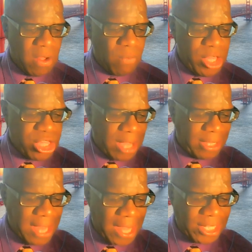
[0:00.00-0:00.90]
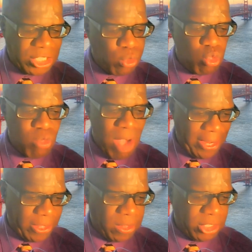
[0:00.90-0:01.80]
which attacks
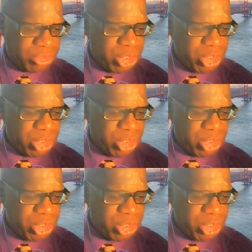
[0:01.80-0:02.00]
radicals,